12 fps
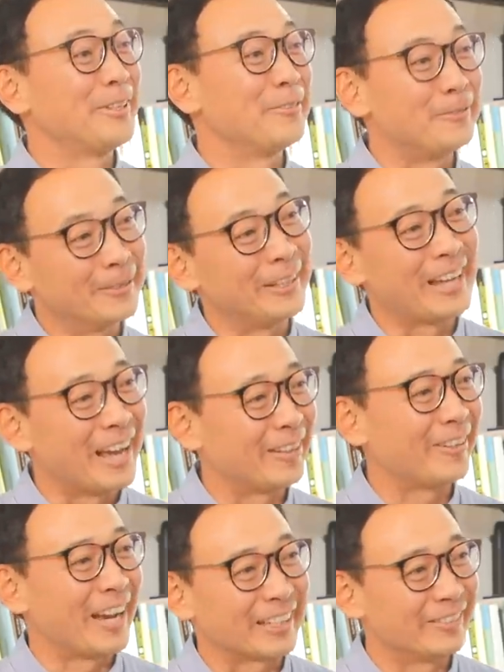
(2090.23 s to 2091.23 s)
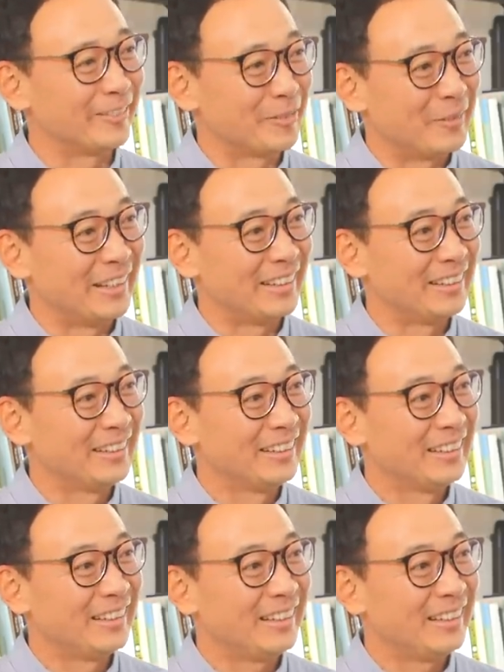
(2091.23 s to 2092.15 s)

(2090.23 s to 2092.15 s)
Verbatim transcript: when they really got attractive to yeah. me. Yeah.